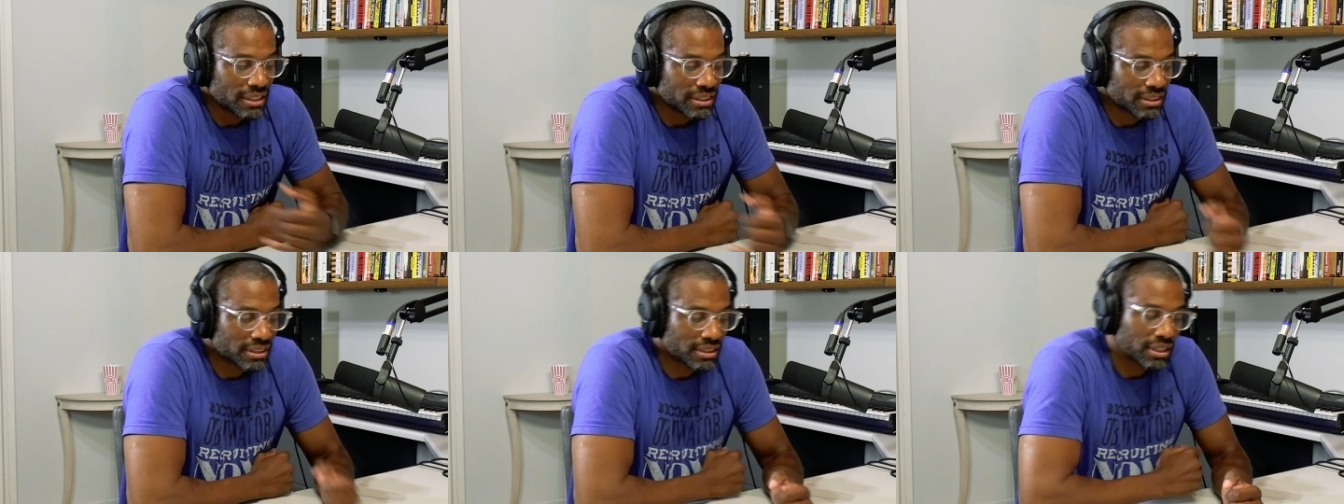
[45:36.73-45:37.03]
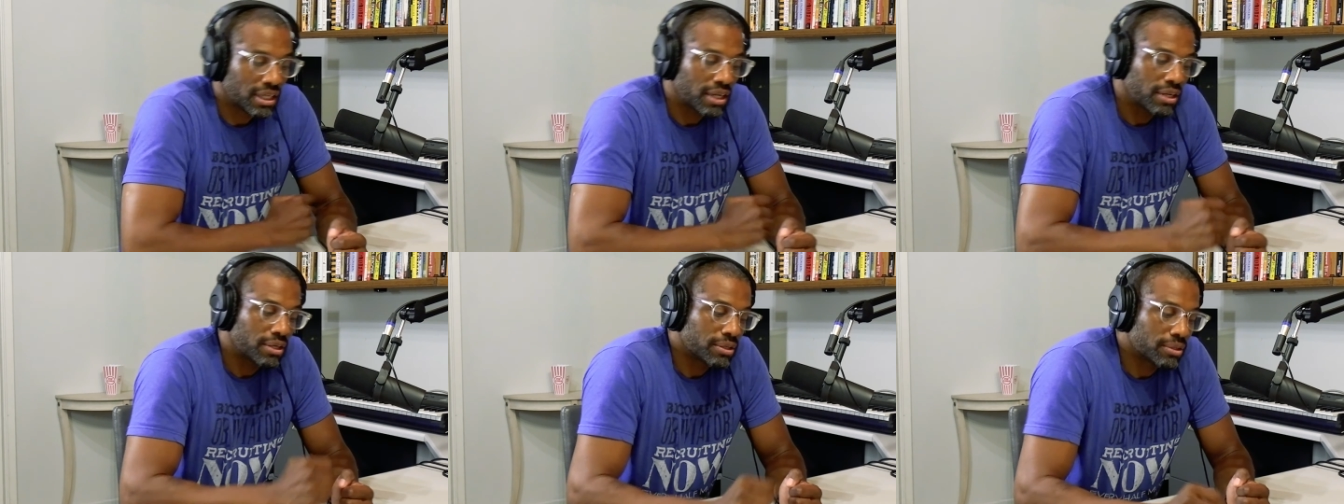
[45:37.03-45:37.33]

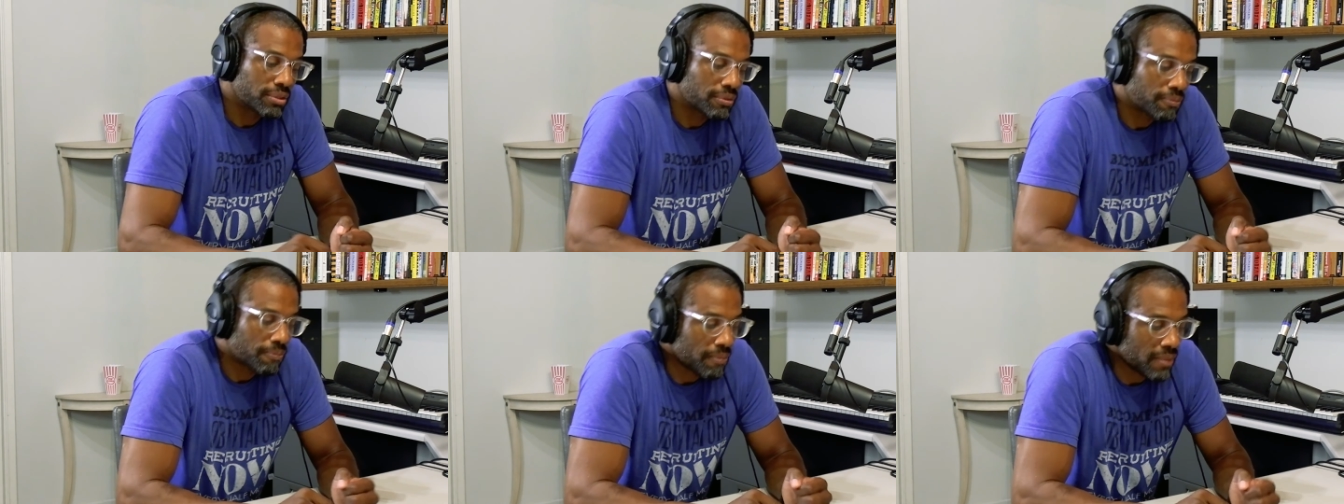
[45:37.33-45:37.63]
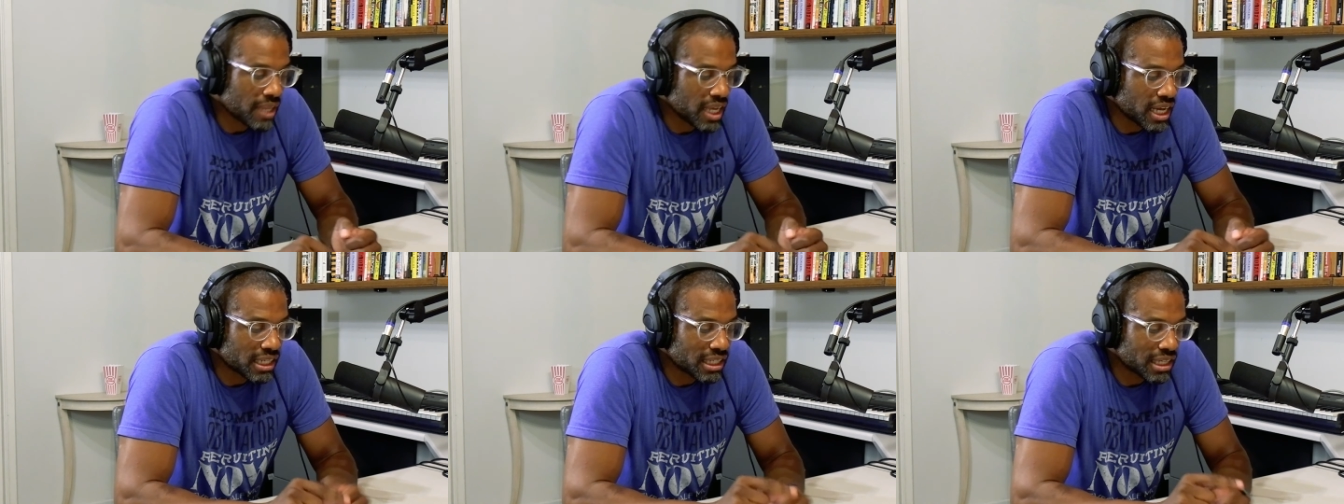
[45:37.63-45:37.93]
So
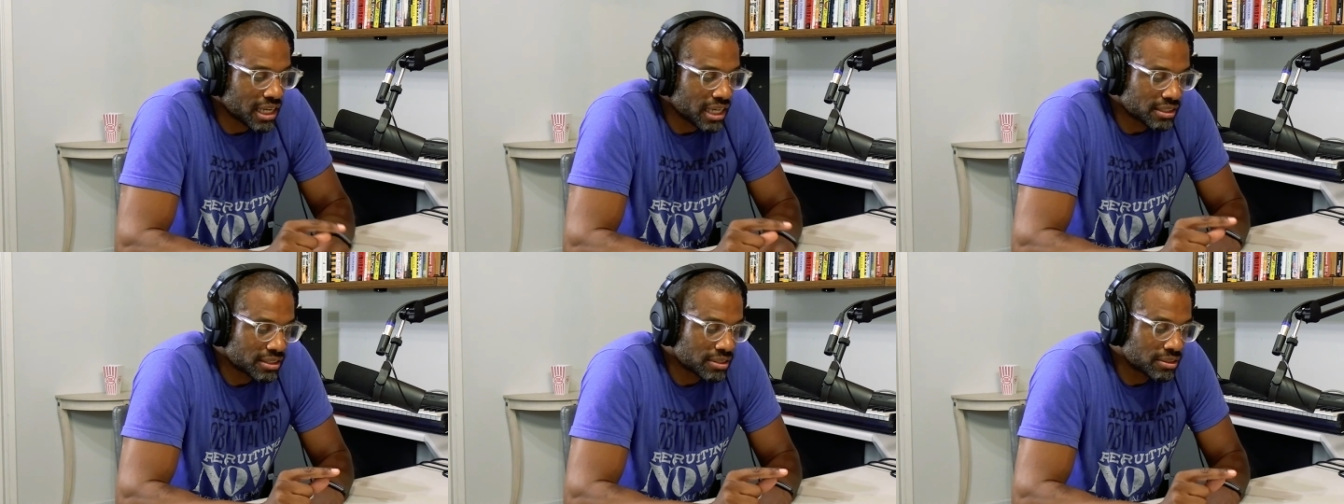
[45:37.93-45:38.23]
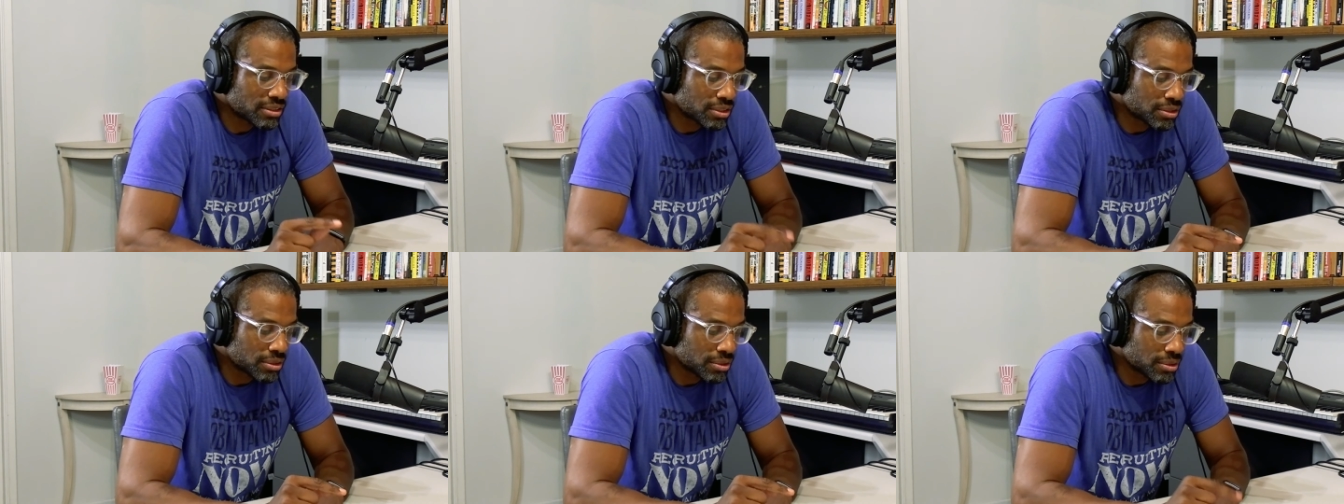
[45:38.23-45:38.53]
I'd like to
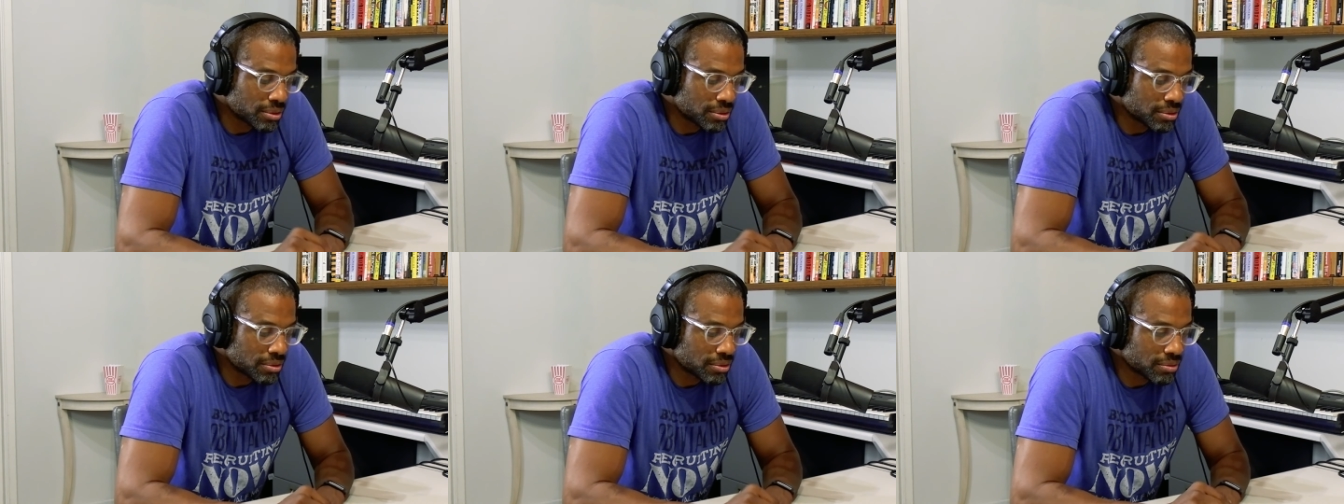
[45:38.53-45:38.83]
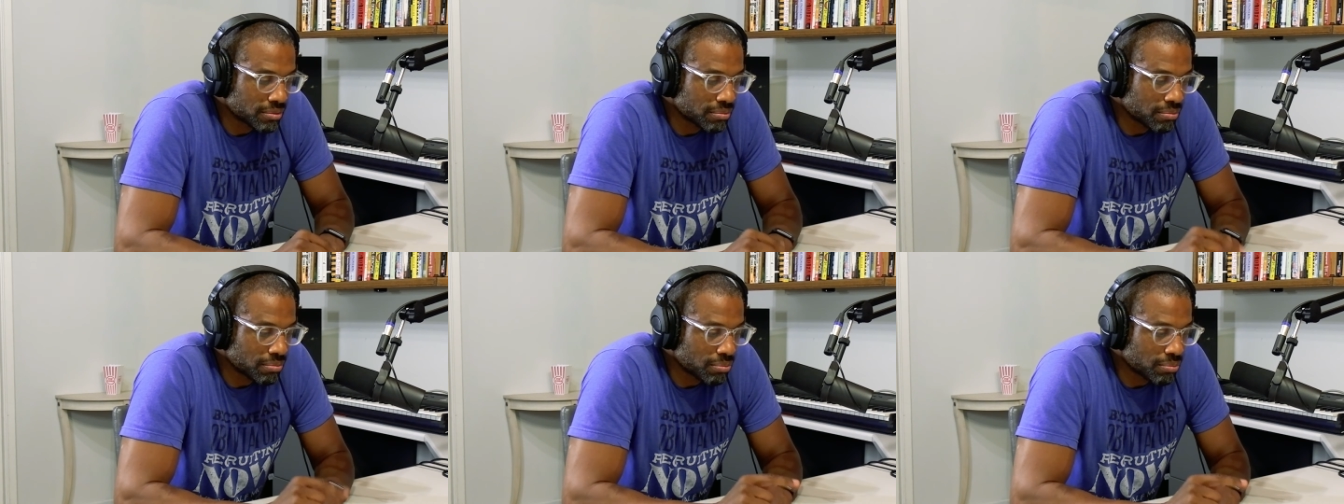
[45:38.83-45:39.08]
do